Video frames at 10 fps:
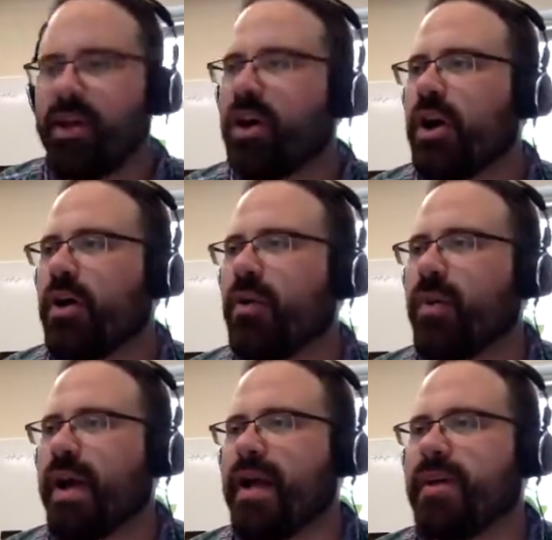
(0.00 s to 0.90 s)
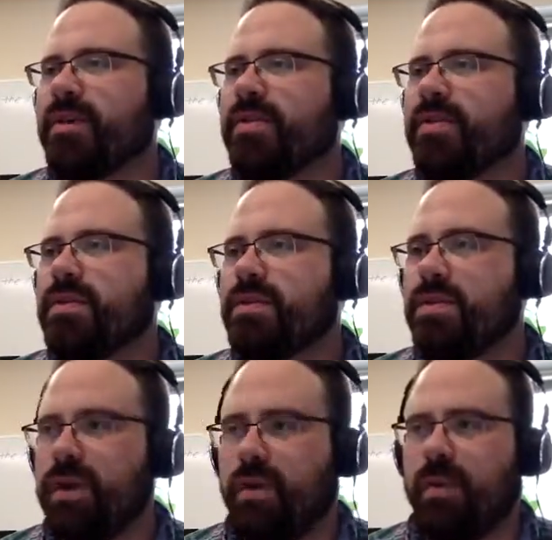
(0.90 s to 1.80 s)
All right,
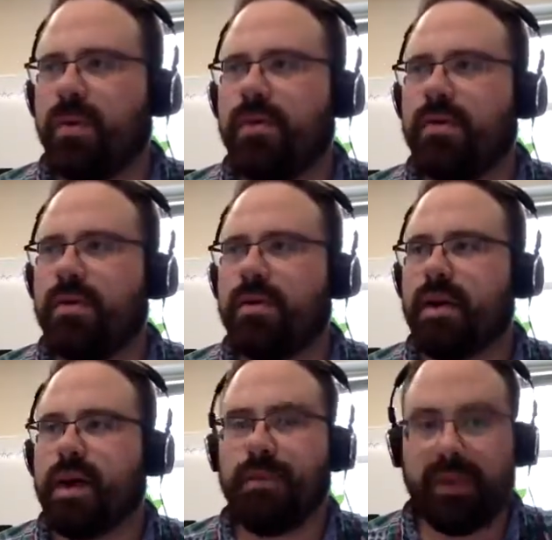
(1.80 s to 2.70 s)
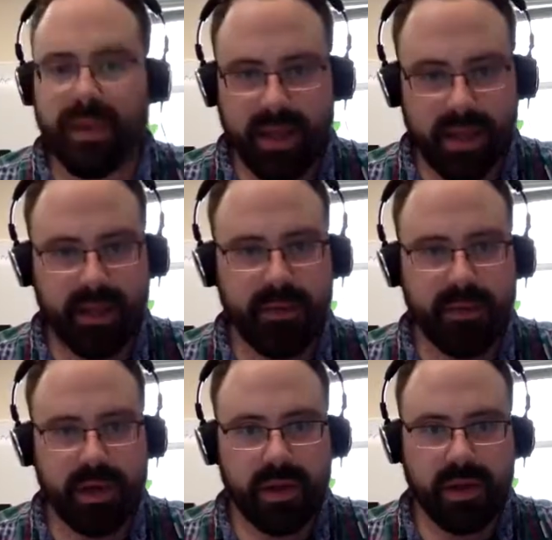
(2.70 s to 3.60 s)
so I believe
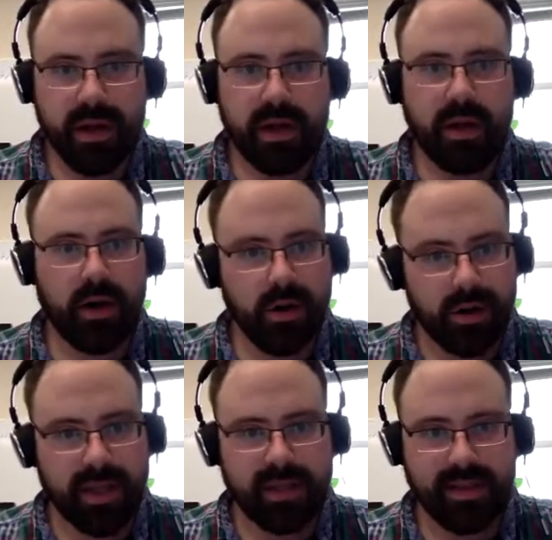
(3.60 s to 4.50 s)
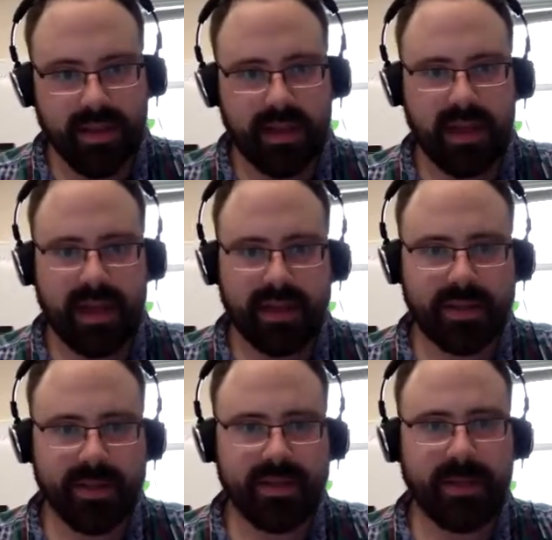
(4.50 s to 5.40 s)
that is all the
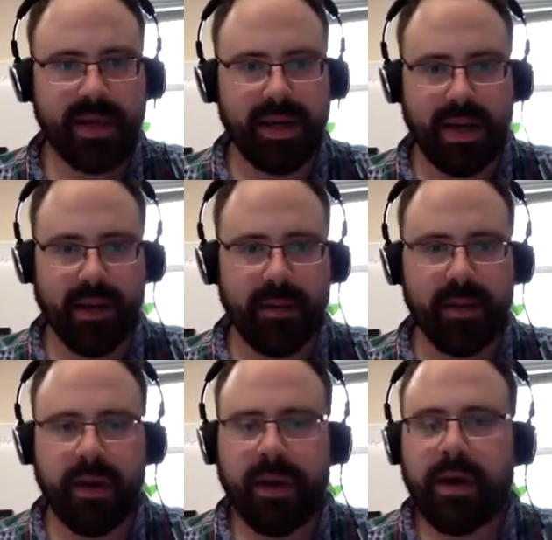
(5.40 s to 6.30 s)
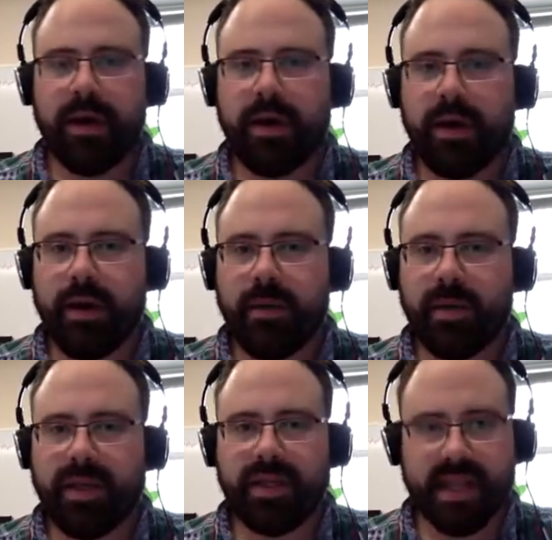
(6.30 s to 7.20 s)
announcements right now. We
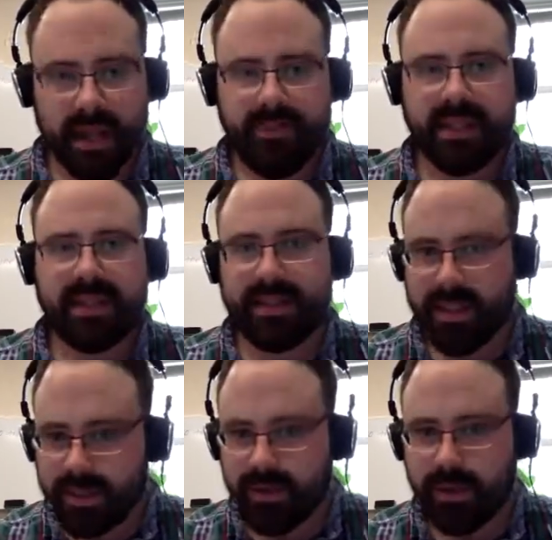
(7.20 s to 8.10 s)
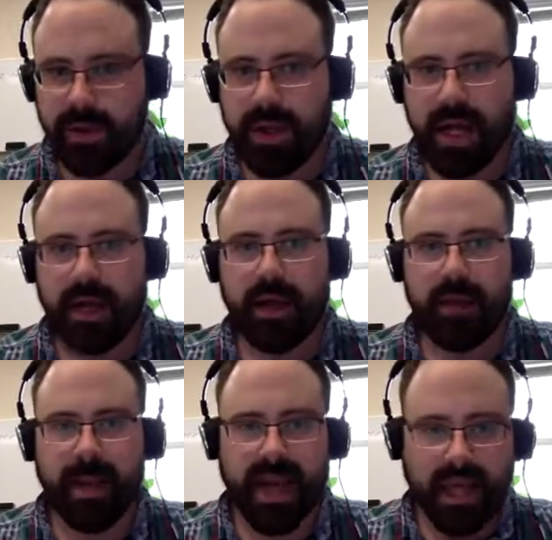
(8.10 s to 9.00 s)
did have a successful
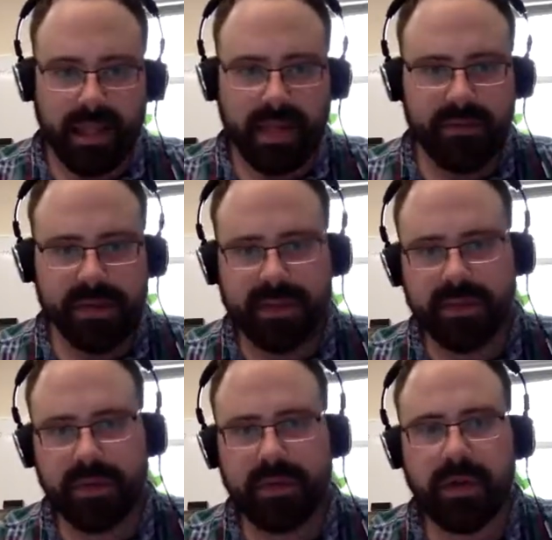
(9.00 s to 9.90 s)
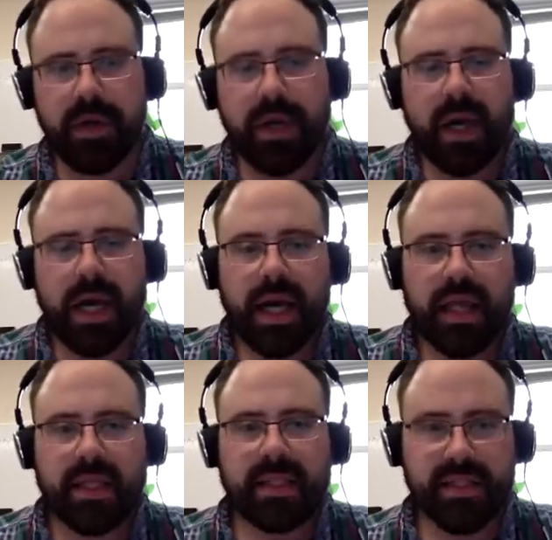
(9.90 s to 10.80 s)
Acolyte Festival And
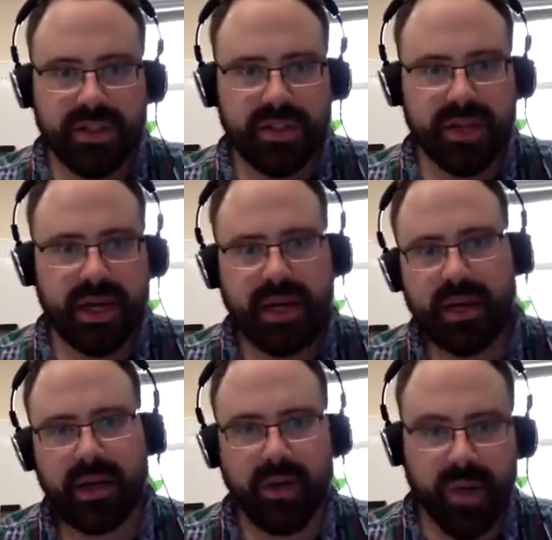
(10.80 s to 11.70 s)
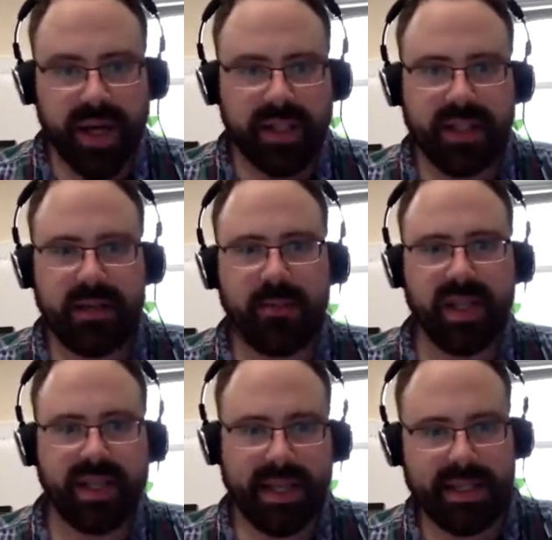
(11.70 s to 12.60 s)
the sisterhood had a great
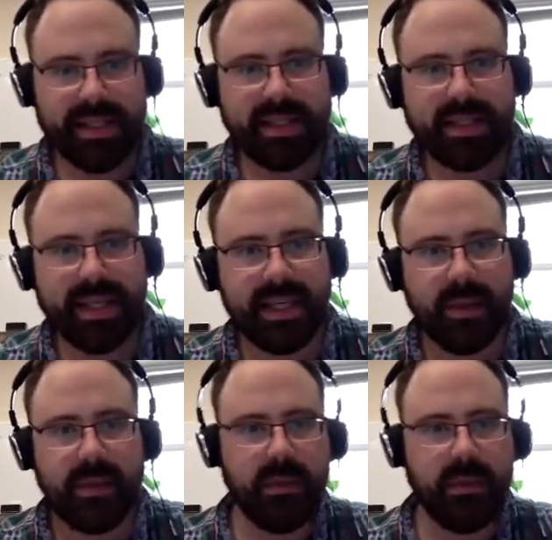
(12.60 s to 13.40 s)
belated Cinco de